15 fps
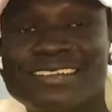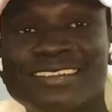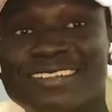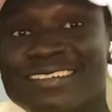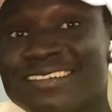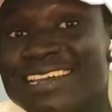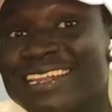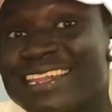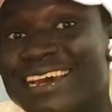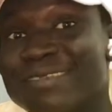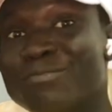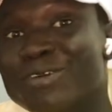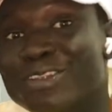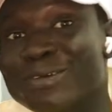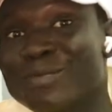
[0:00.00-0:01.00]
to get that
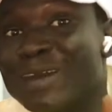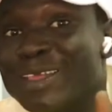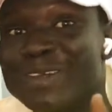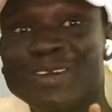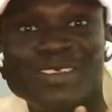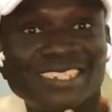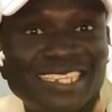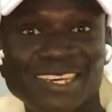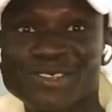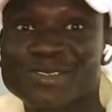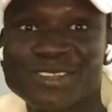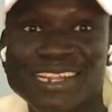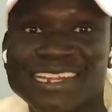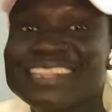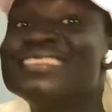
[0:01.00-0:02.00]
bottle by the way in South
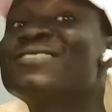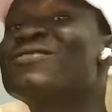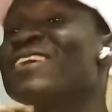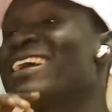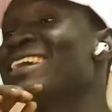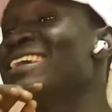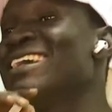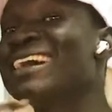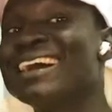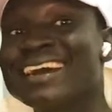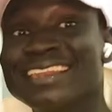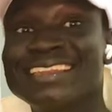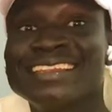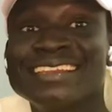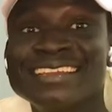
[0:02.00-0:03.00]
Sudan is fucking hard.
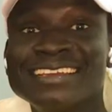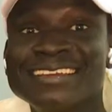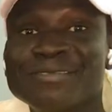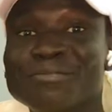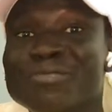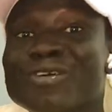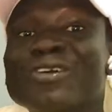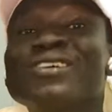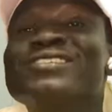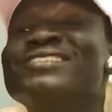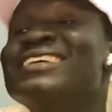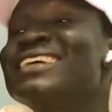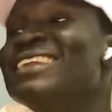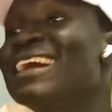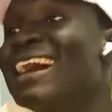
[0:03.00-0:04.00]
Bro, it's
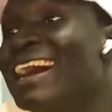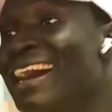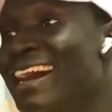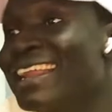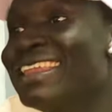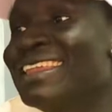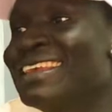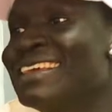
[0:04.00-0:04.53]
real hard.